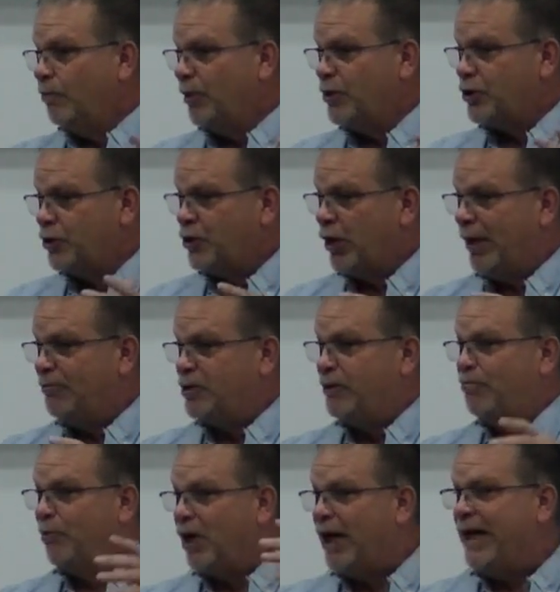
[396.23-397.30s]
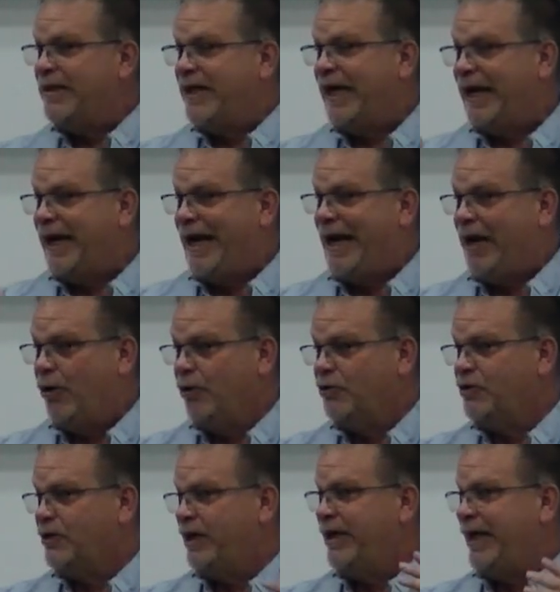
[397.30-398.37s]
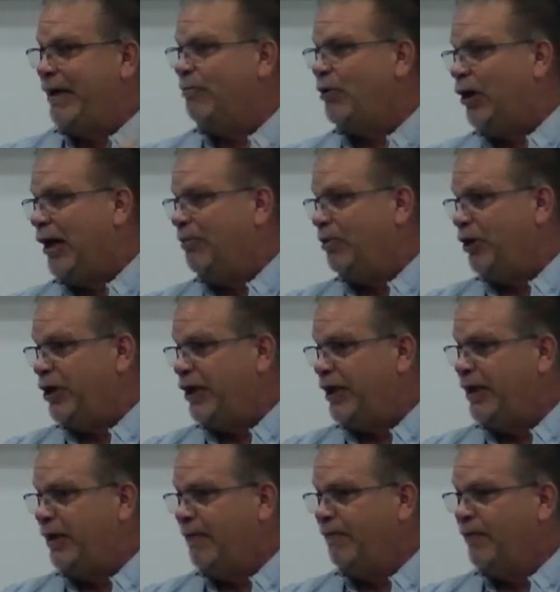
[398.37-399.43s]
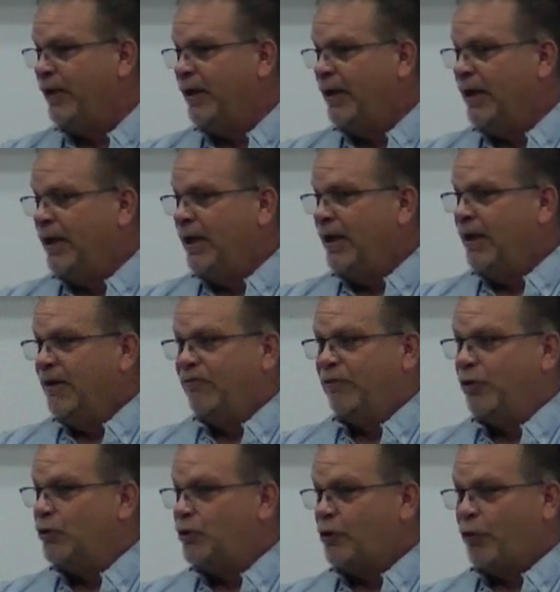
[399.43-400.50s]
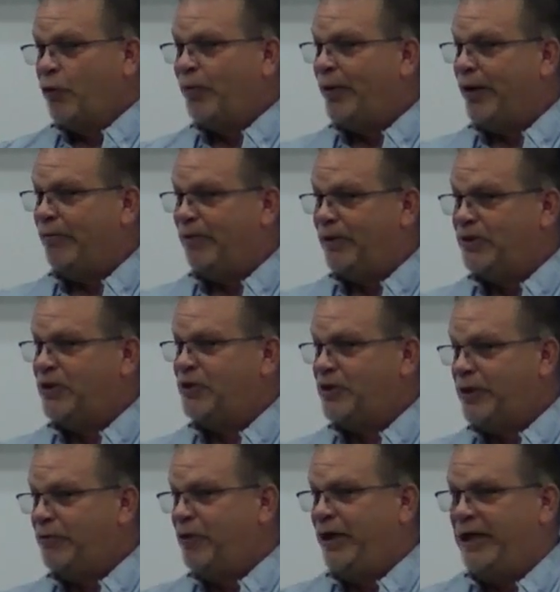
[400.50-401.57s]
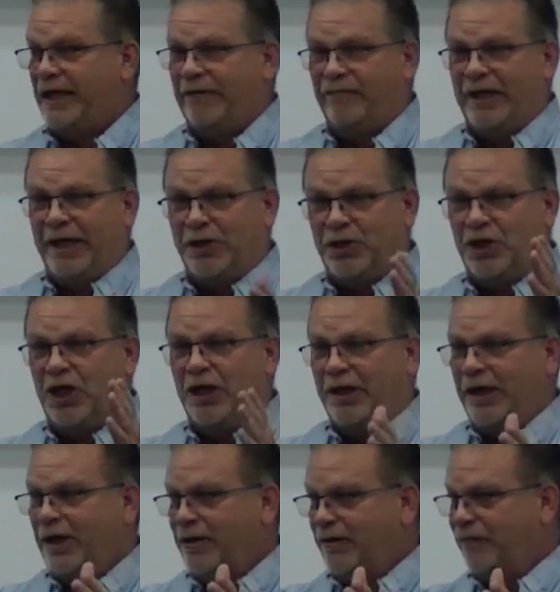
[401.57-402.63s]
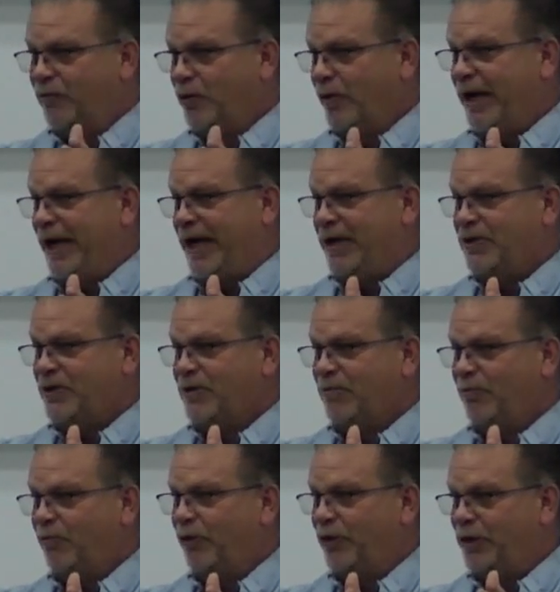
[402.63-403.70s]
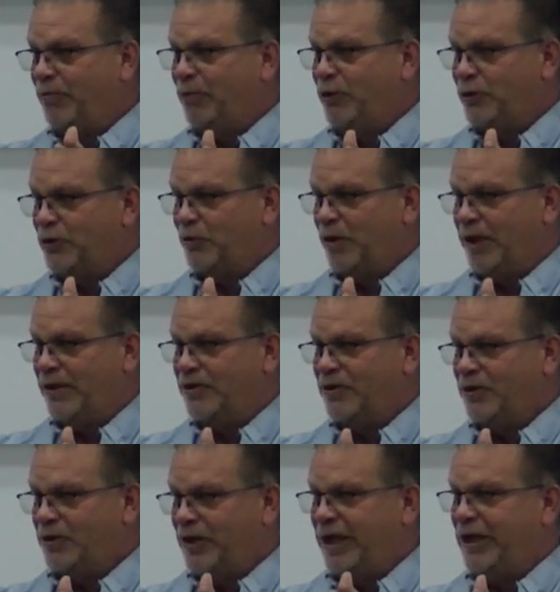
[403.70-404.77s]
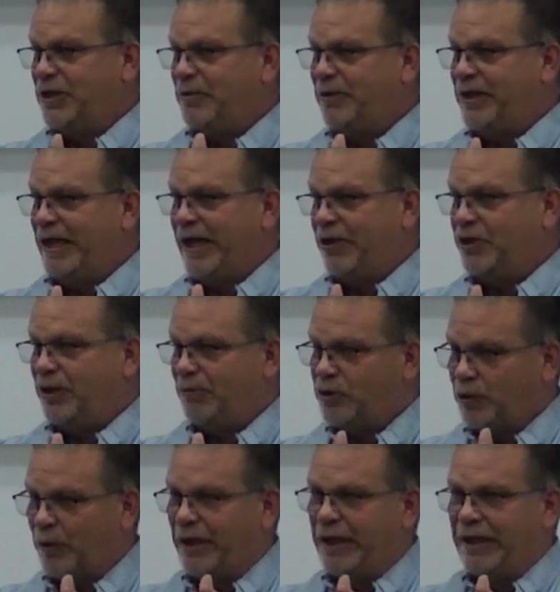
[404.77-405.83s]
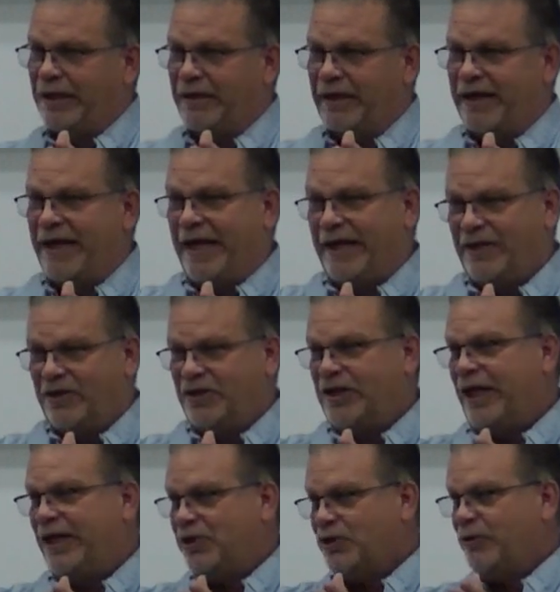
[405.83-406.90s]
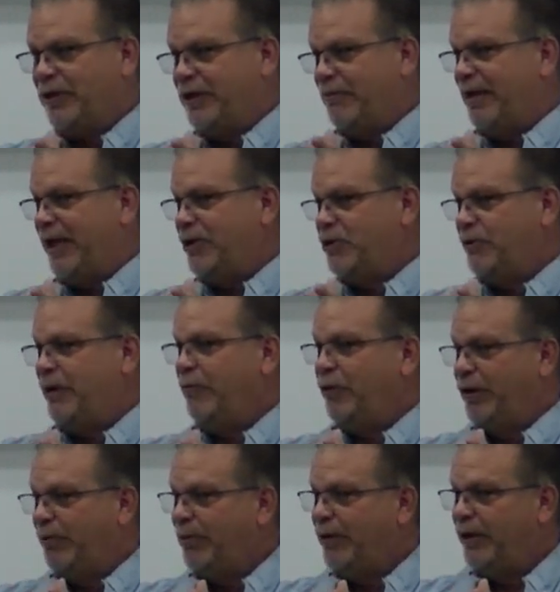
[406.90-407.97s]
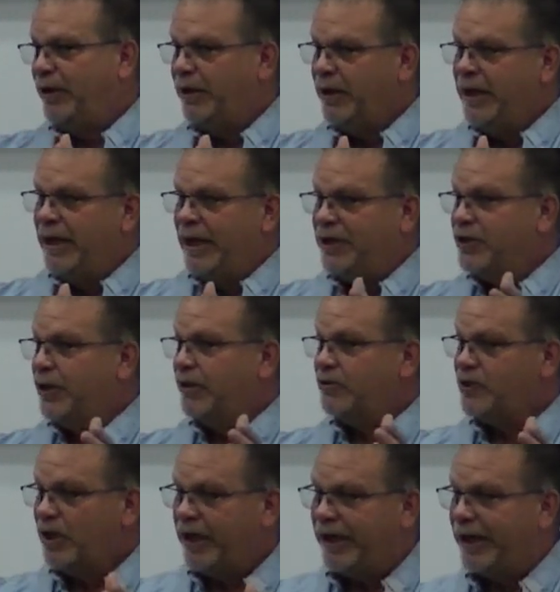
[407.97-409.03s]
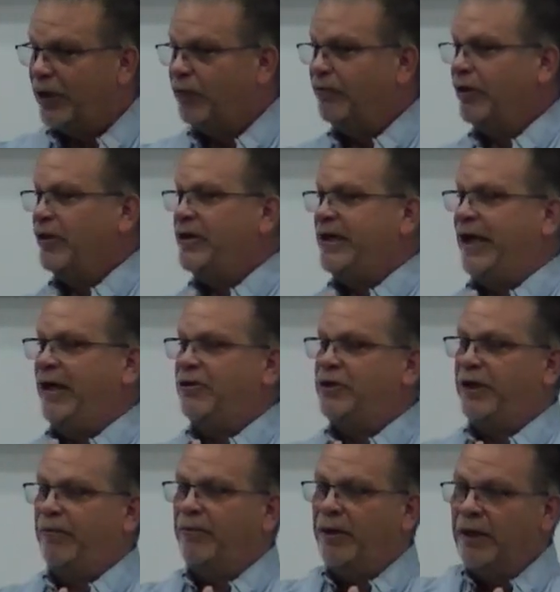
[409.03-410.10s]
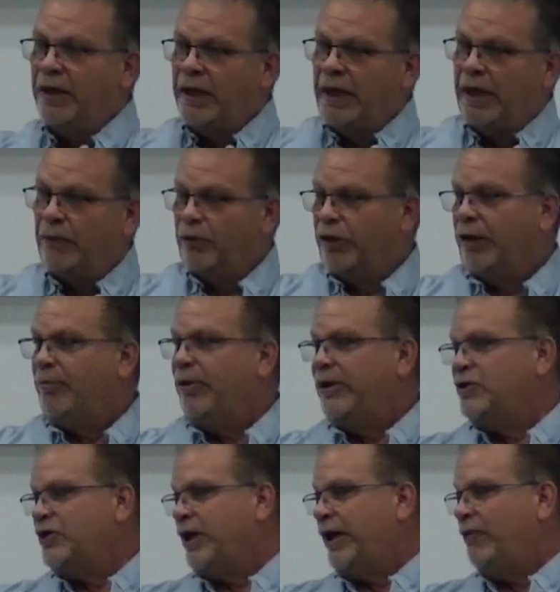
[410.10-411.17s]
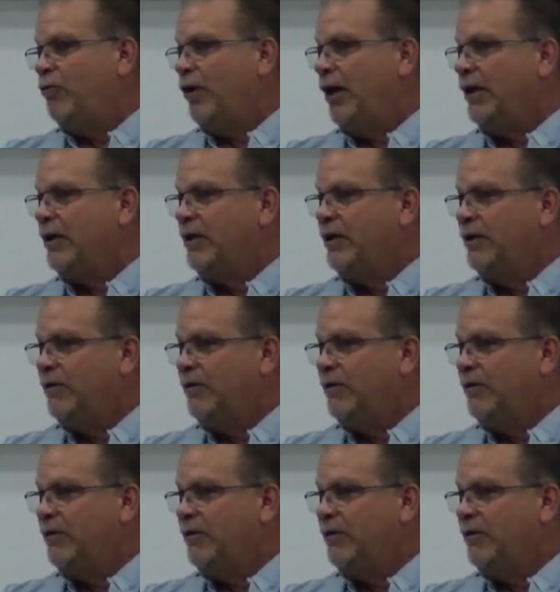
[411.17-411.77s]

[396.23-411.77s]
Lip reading: Mr. Thompson bought that house and that property for the sole purpose is he wanted to give that chunk of grass where the caboose was to Kinsman Township so we could connect State Street to Main Street. We're going to put he's going to sign that over to the township, and we're going to put a sidewalk